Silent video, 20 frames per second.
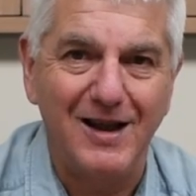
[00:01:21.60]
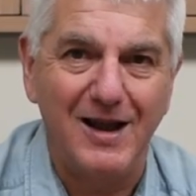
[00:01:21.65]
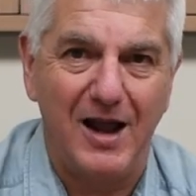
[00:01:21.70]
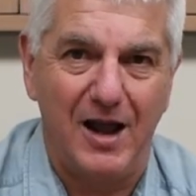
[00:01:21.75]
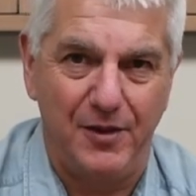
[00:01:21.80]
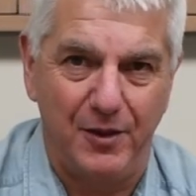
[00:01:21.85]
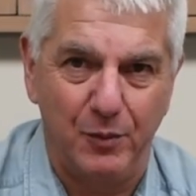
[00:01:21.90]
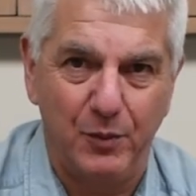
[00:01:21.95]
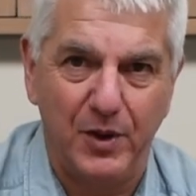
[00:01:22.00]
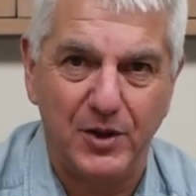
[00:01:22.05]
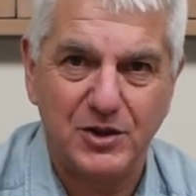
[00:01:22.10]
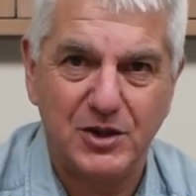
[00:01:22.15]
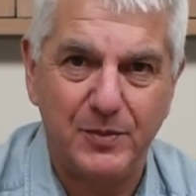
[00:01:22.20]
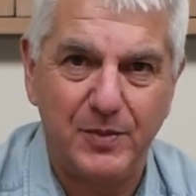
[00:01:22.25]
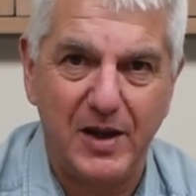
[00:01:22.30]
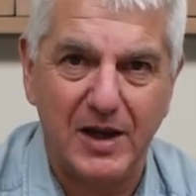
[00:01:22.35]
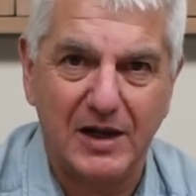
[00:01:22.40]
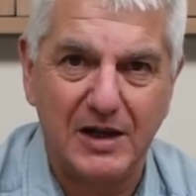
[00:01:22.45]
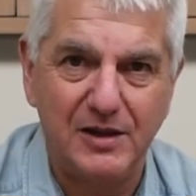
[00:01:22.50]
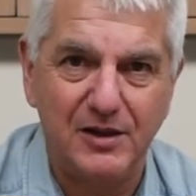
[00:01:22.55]
and then once you're
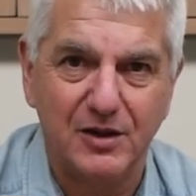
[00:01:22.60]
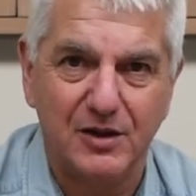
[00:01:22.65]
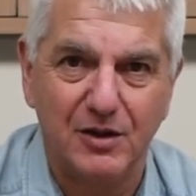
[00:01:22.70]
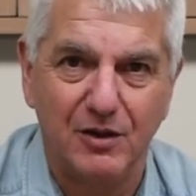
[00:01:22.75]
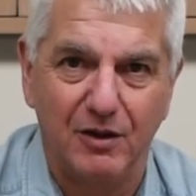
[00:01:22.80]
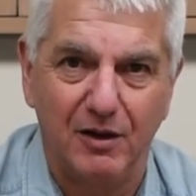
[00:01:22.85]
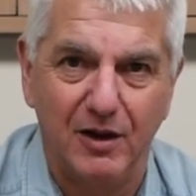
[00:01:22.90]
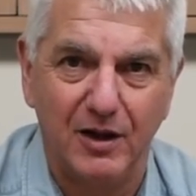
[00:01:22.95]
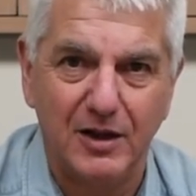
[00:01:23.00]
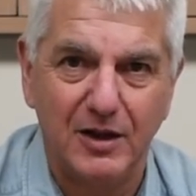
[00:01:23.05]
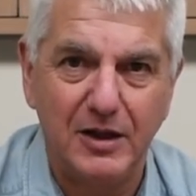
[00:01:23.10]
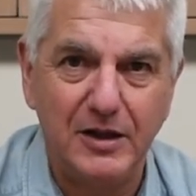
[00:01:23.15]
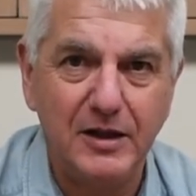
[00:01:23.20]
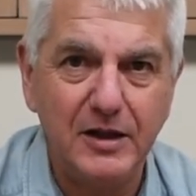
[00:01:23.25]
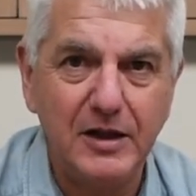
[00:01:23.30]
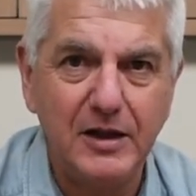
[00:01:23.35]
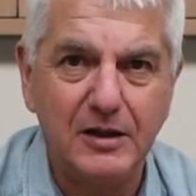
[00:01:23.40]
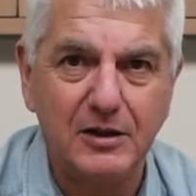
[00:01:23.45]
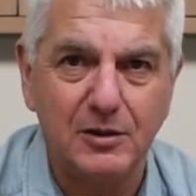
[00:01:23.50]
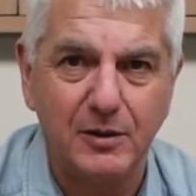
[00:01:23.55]
back in the kayak, you
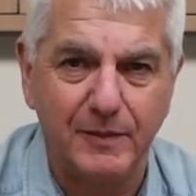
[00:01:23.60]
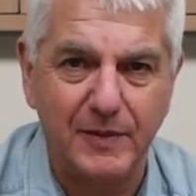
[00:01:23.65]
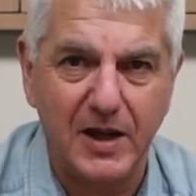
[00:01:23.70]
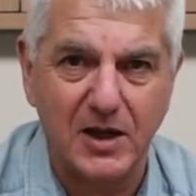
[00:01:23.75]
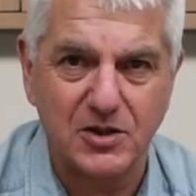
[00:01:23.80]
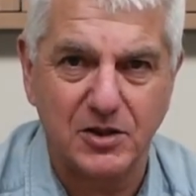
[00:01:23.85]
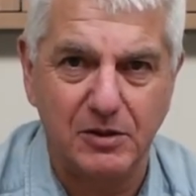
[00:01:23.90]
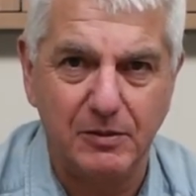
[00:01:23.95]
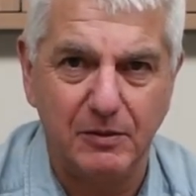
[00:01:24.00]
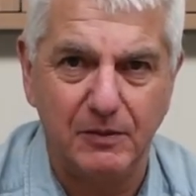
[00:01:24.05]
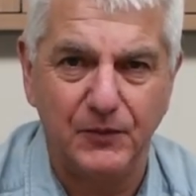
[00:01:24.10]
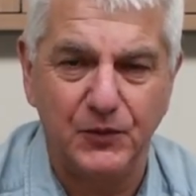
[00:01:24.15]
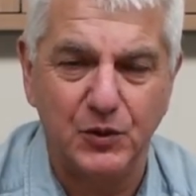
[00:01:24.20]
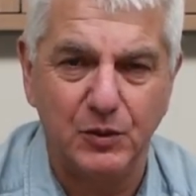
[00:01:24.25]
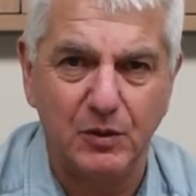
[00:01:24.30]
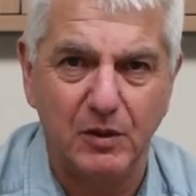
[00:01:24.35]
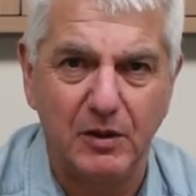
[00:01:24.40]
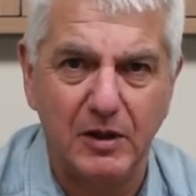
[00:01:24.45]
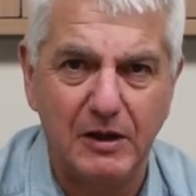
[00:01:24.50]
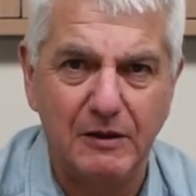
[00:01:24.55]
need to be actually to
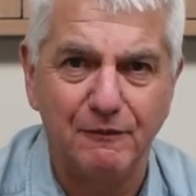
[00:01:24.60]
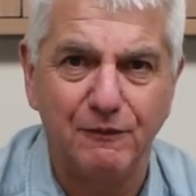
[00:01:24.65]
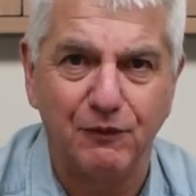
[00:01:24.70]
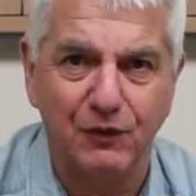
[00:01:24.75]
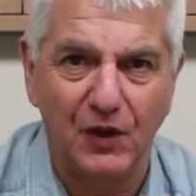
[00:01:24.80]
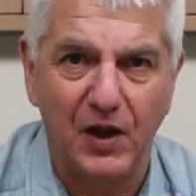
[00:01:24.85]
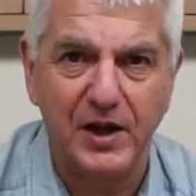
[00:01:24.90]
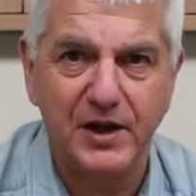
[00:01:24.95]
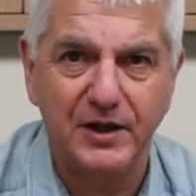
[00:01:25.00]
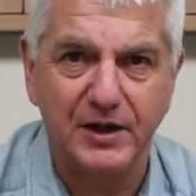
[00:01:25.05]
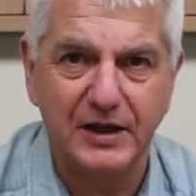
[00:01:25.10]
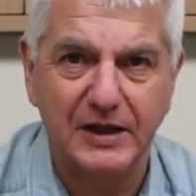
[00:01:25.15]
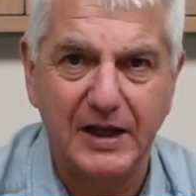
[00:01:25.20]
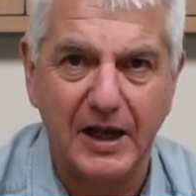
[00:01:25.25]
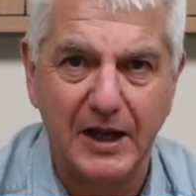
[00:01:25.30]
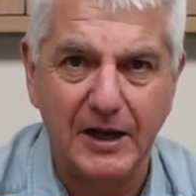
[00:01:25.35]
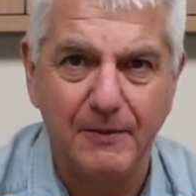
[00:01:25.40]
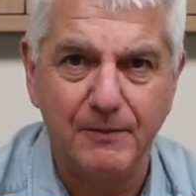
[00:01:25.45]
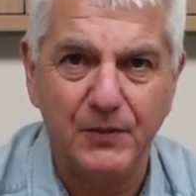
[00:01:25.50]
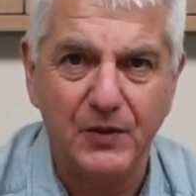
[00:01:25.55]
inflate it
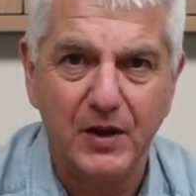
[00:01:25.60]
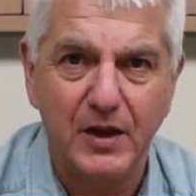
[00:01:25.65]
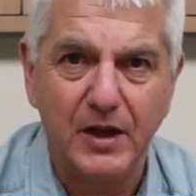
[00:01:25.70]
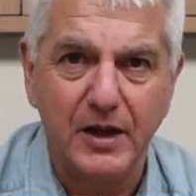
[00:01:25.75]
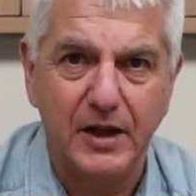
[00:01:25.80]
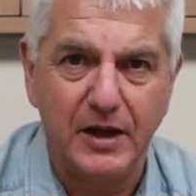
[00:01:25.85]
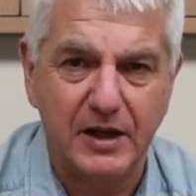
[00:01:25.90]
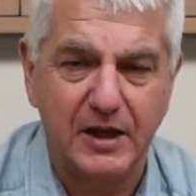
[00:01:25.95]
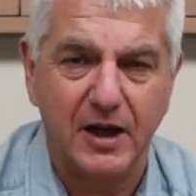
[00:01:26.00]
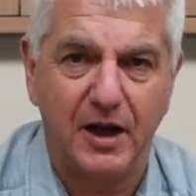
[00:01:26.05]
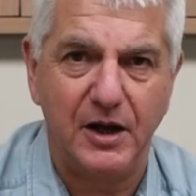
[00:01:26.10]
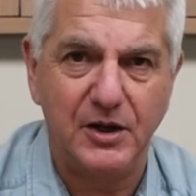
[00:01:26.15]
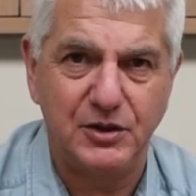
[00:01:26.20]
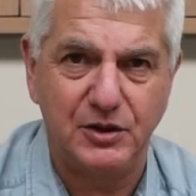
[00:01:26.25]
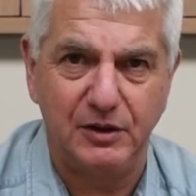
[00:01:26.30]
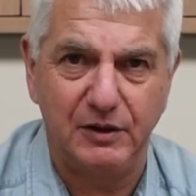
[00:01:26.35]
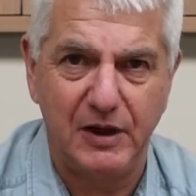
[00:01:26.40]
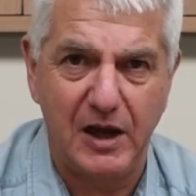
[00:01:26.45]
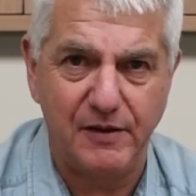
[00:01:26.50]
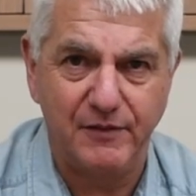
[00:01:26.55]
again in case
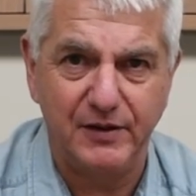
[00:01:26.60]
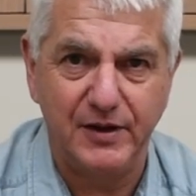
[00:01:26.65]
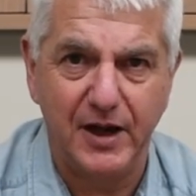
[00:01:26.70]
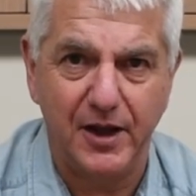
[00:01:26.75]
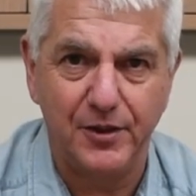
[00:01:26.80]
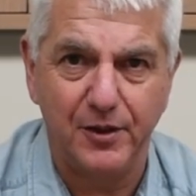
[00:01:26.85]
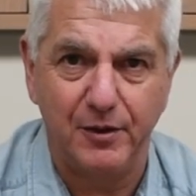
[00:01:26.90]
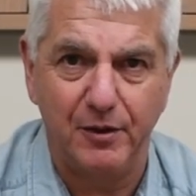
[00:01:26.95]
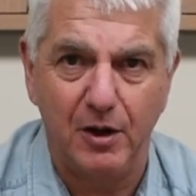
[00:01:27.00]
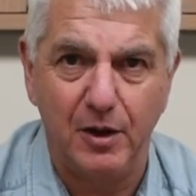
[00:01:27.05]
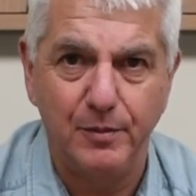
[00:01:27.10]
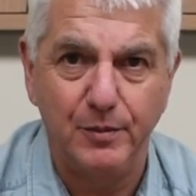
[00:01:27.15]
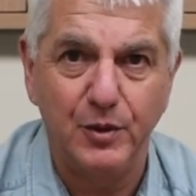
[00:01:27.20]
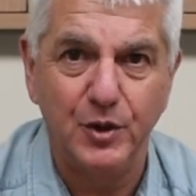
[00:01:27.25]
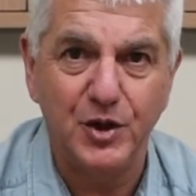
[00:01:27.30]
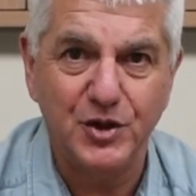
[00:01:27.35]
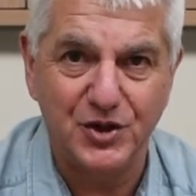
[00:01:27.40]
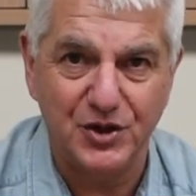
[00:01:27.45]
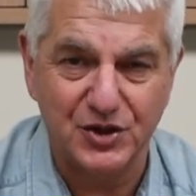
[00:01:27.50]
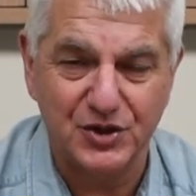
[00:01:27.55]
you have another
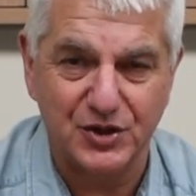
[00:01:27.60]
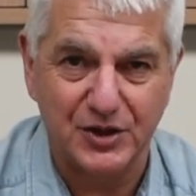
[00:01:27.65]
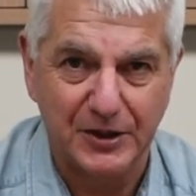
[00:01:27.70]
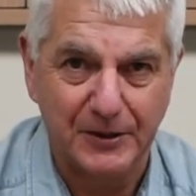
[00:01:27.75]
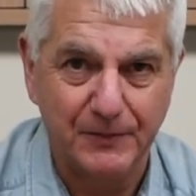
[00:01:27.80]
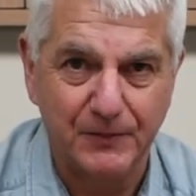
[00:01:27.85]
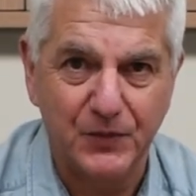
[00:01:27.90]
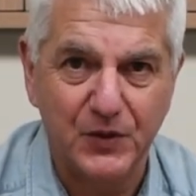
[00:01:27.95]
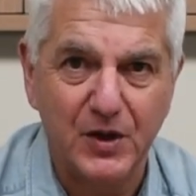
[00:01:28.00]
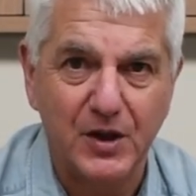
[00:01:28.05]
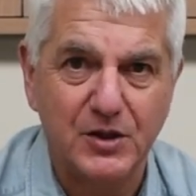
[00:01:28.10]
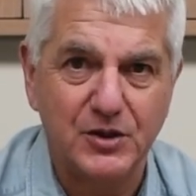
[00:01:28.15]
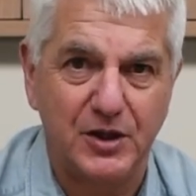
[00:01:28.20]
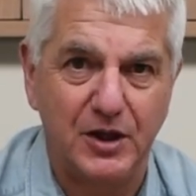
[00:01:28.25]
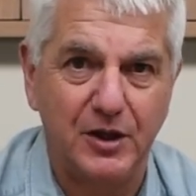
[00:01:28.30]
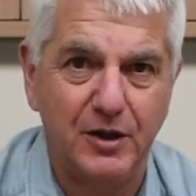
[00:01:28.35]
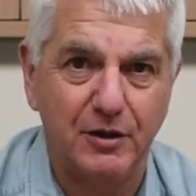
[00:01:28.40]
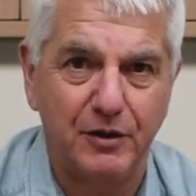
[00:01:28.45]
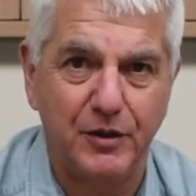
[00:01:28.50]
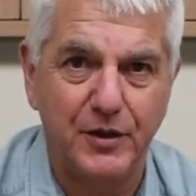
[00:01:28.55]
emergency. So you've
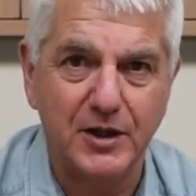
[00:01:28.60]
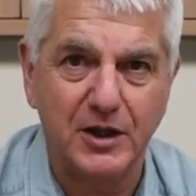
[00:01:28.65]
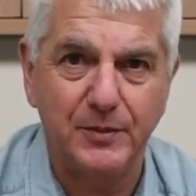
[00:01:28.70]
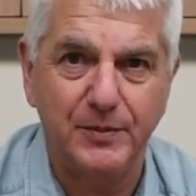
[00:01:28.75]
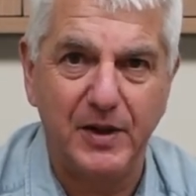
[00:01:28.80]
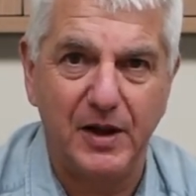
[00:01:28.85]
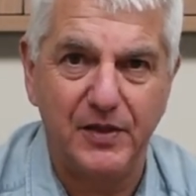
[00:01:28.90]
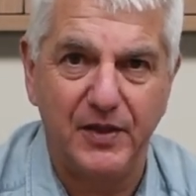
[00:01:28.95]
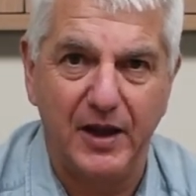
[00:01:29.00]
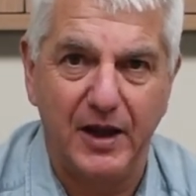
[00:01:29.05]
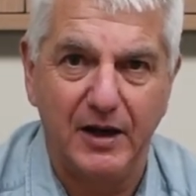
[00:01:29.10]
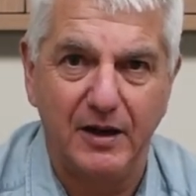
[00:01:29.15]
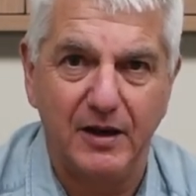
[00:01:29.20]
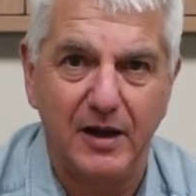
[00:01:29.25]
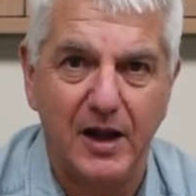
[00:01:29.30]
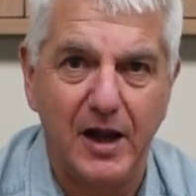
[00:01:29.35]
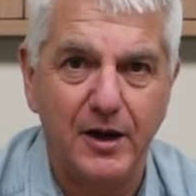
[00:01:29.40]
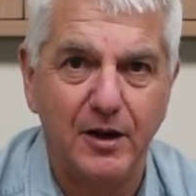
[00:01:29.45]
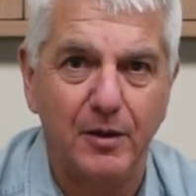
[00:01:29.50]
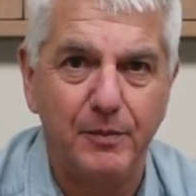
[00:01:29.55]
got to think about that.
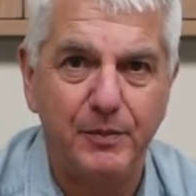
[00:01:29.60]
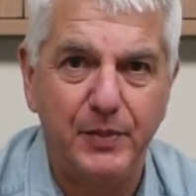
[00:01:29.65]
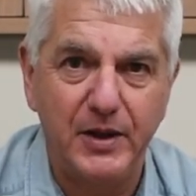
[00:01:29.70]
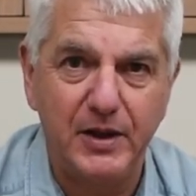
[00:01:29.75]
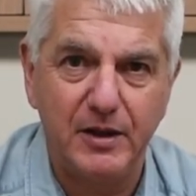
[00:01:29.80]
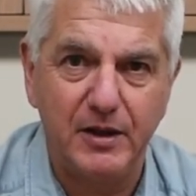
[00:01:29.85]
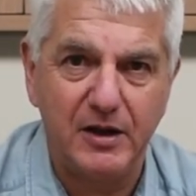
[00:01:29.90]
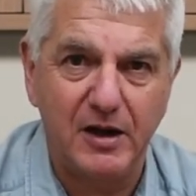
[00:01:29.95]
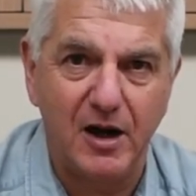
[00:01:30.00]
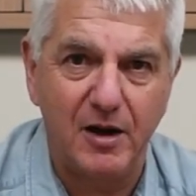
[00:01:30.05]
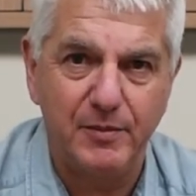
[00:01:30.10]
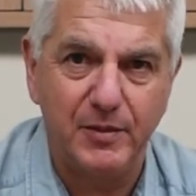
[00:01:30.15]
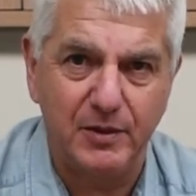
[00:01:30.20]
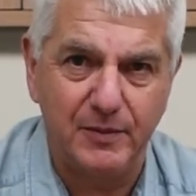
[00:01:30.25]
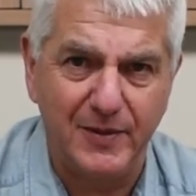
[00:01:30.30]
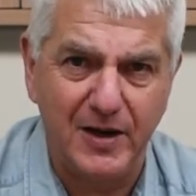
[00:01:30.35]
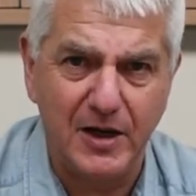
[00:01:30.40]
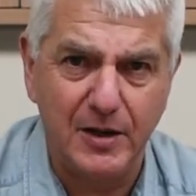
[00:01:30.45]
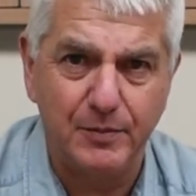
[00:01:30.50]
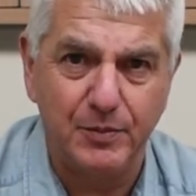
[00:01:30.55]
And I bet there aren't
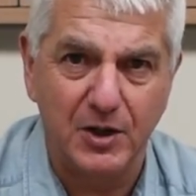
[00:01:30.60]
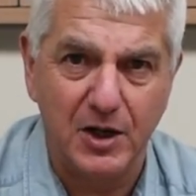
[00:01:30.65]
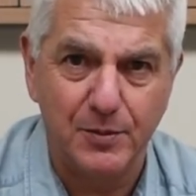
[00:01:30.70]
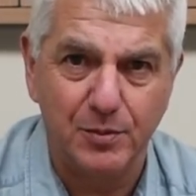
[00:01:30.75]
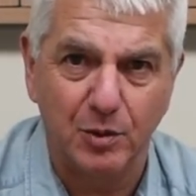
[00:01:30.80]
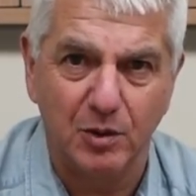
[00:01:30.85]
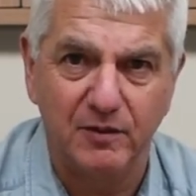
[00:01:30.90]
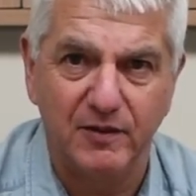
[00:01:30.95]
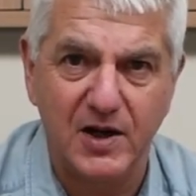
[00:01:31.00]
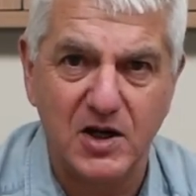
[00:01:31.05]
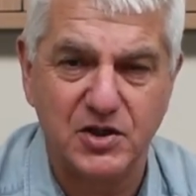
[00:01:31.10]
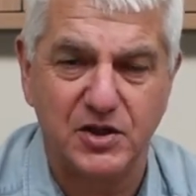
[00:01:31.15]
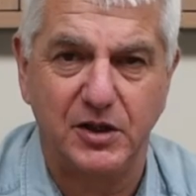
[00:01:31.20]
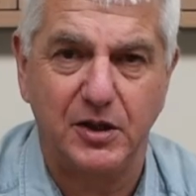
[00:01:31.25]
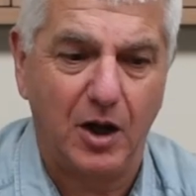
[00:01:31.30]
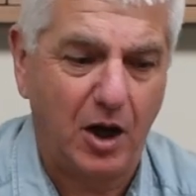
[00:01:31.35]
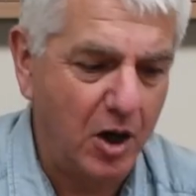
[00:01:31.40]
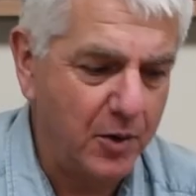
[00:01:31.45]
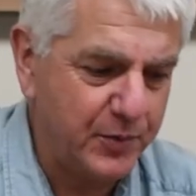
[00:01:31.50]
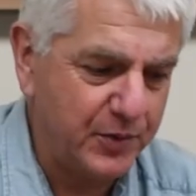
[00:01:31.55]
many people who have actually
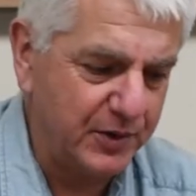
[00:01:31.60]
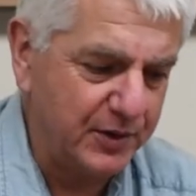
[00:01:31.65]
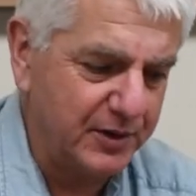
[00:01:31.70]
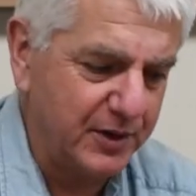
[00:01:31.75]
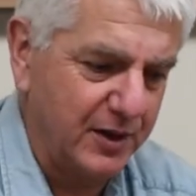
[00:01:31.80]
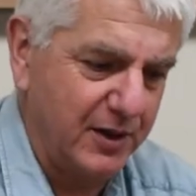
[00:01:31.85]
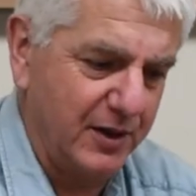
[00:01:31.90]
opened